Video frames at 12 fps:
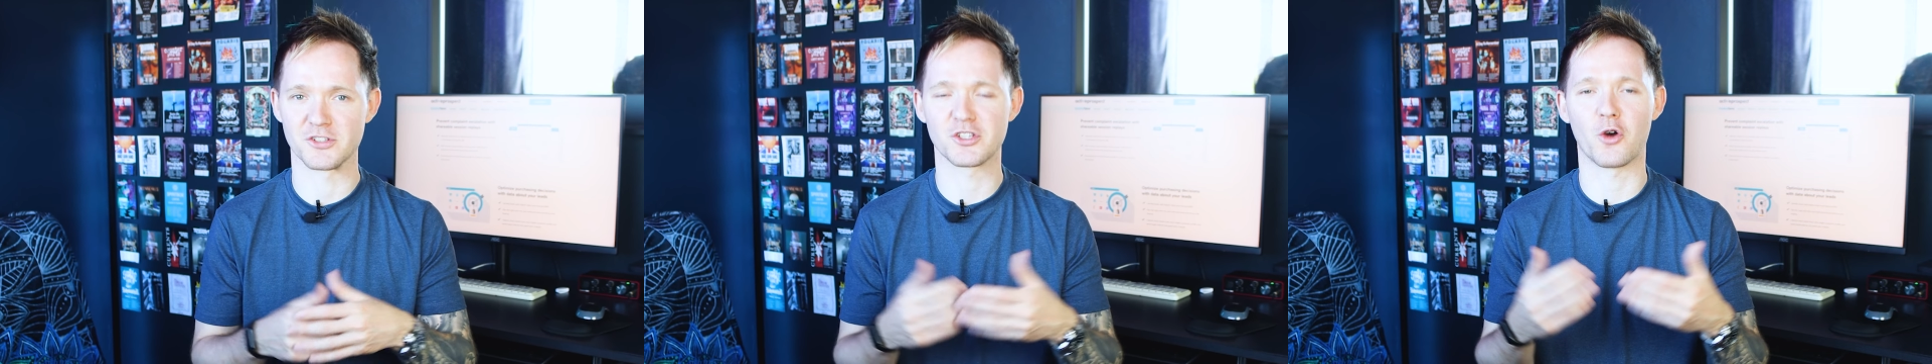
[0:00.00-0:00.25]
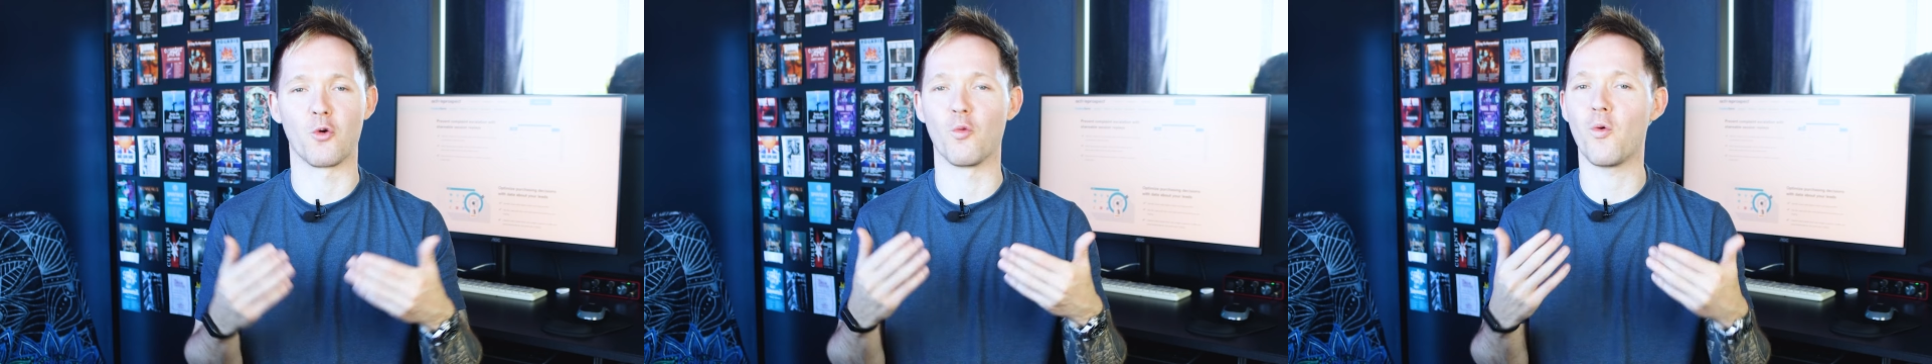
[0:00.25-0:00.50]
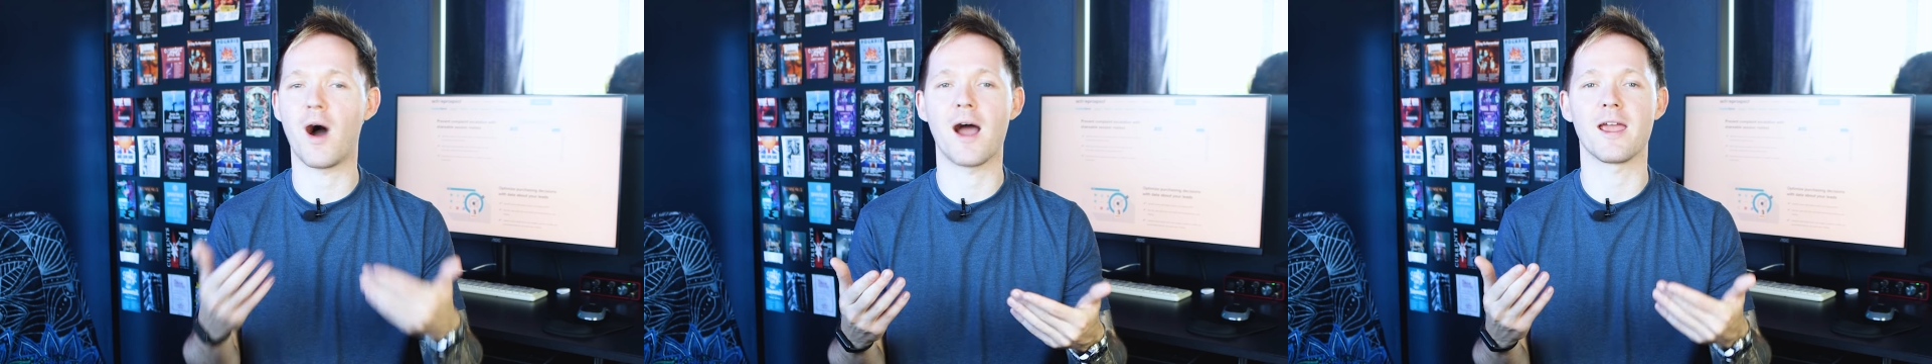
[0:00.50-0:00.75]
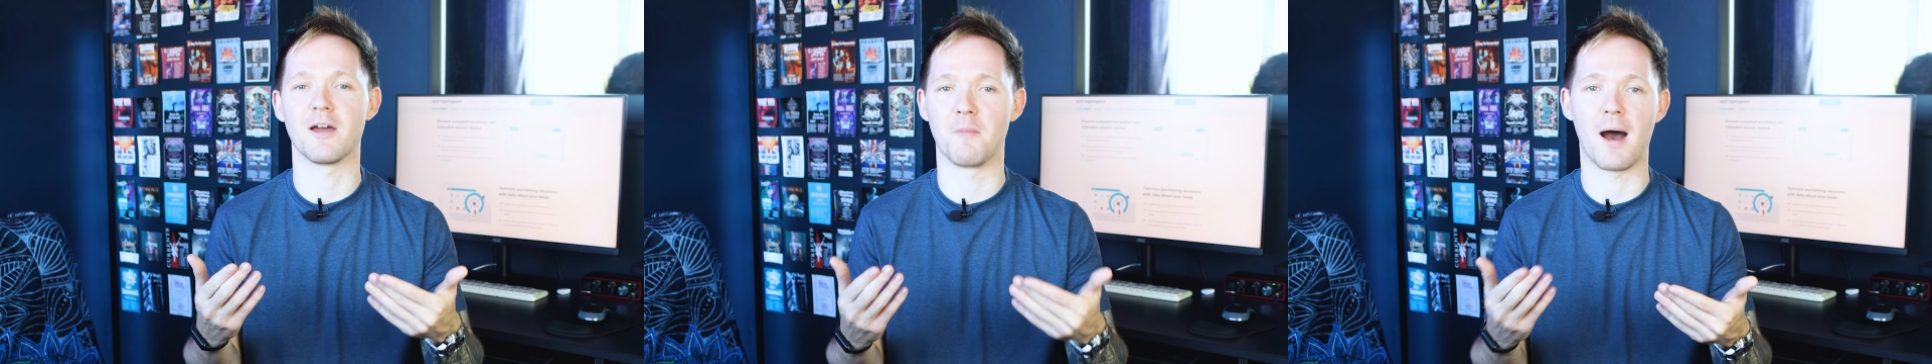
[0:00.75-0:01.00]
So
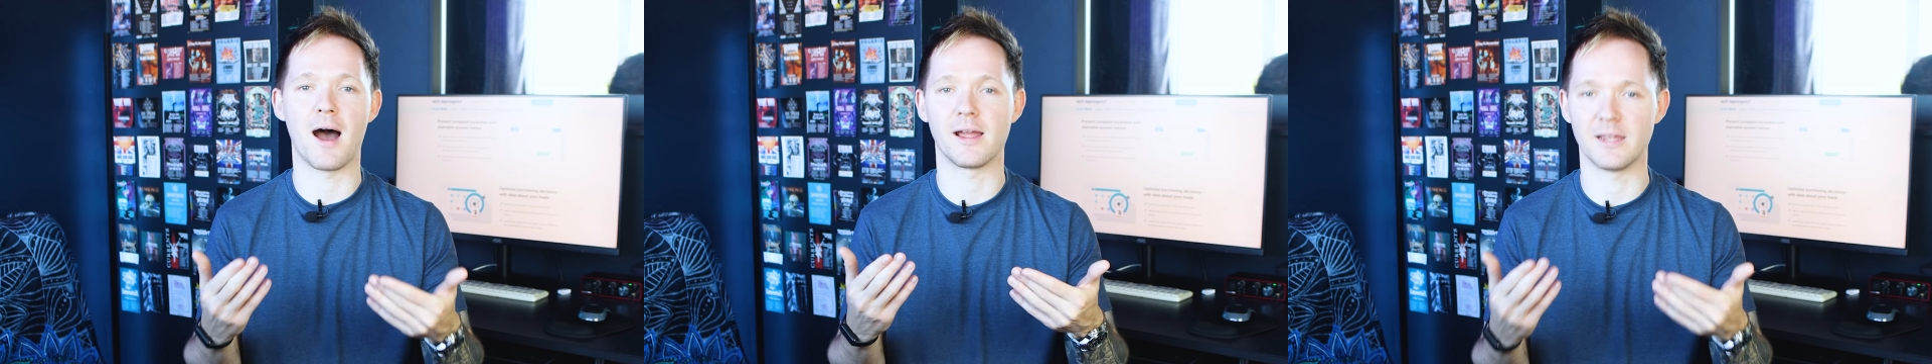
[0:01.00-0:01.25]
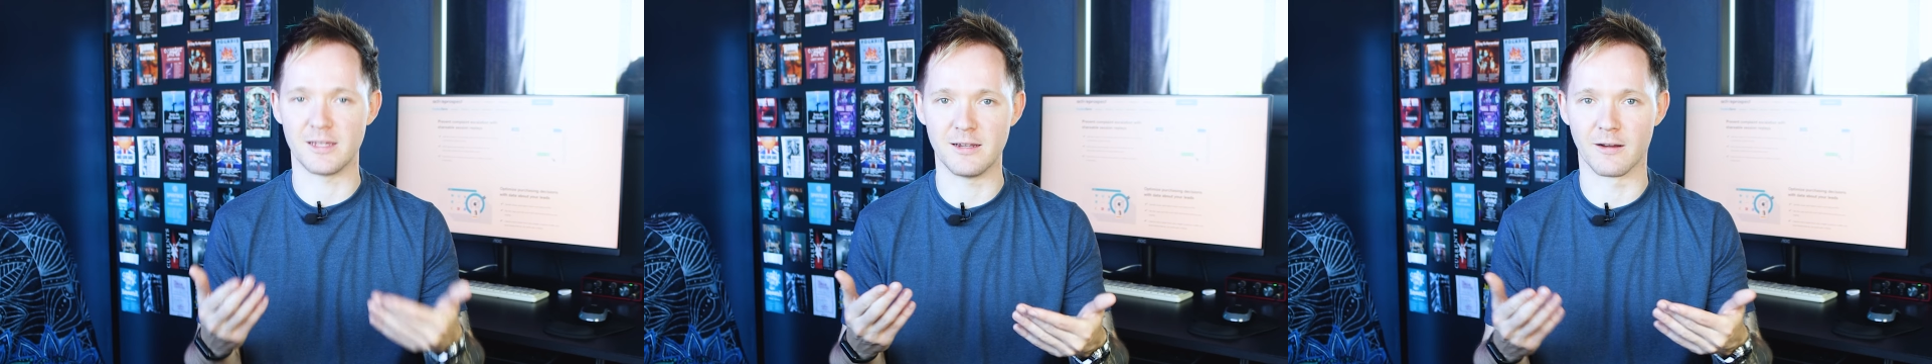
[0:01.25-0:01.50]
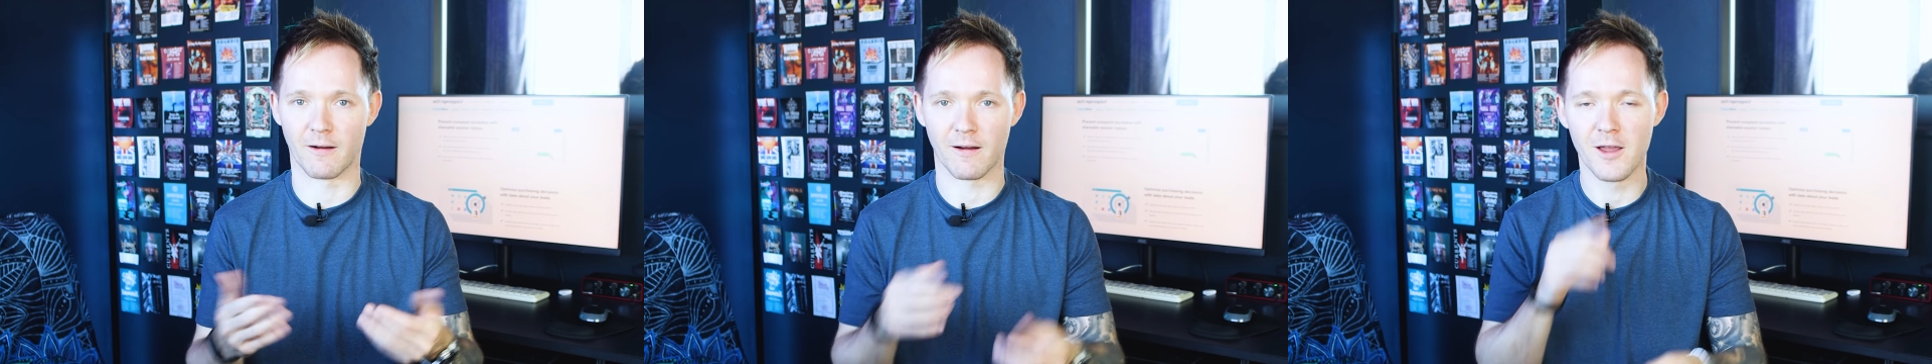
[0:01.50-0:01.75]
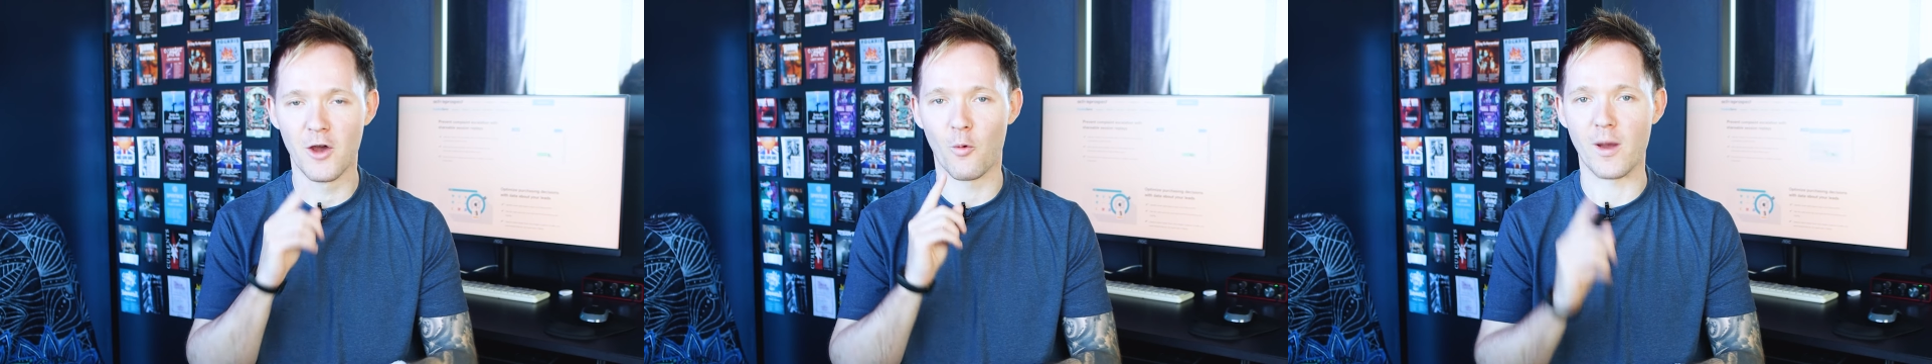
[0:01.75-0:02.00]
why am I here?
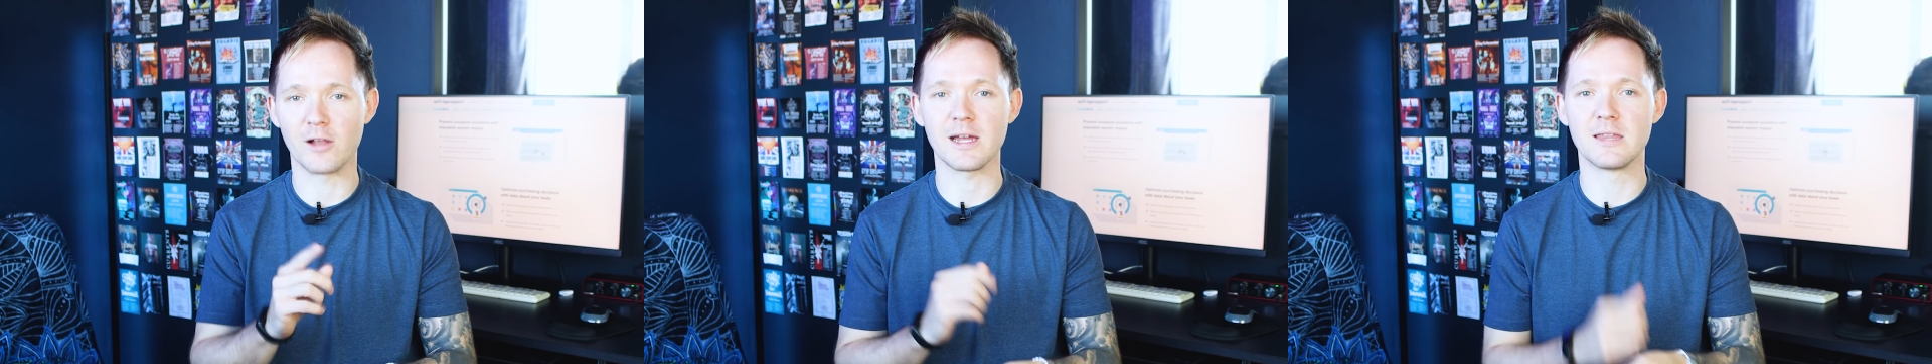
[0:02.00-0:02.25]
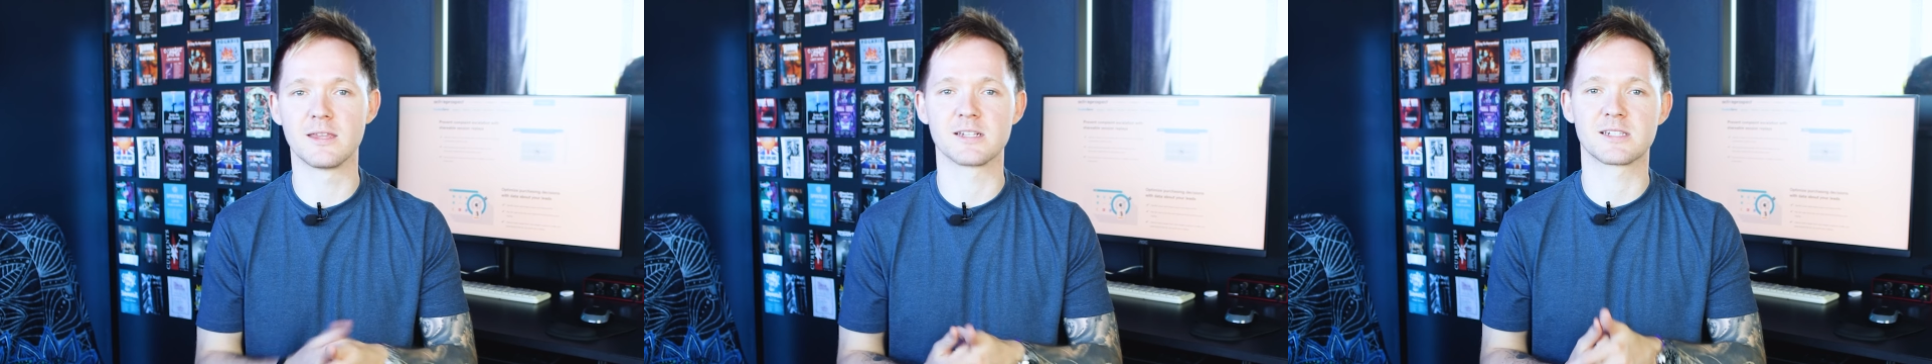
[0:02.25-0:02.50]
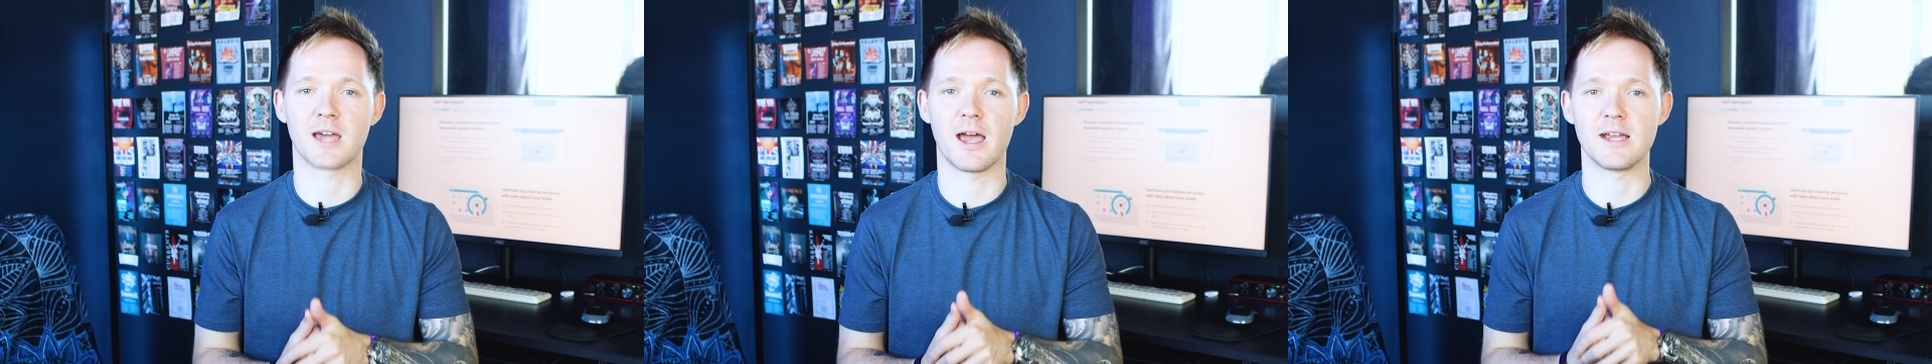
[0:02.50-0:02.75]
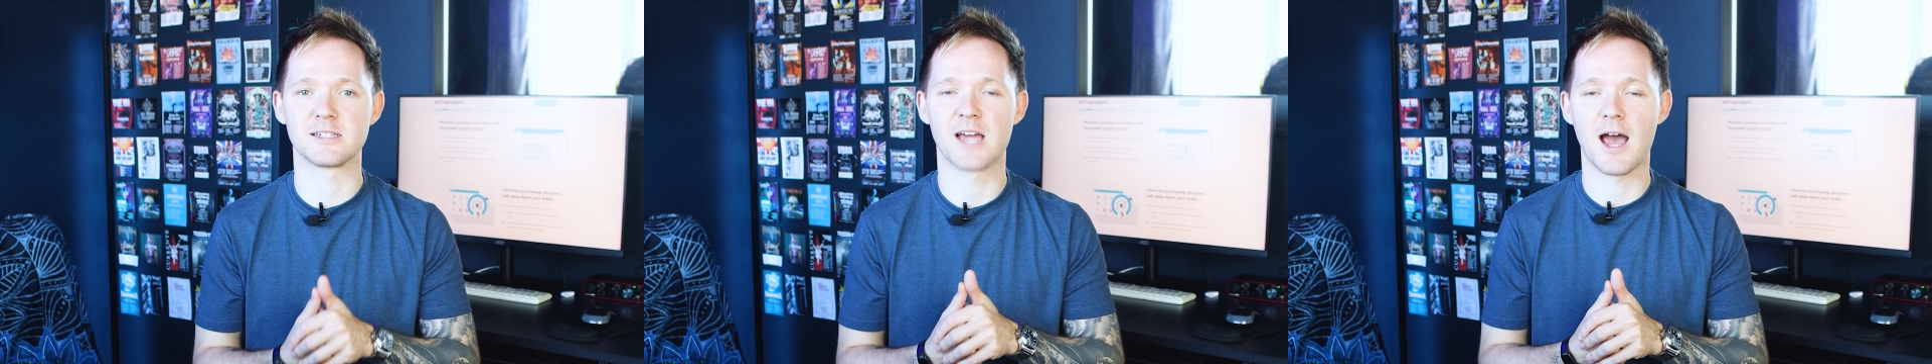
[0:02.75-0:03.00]
Well, in this guide,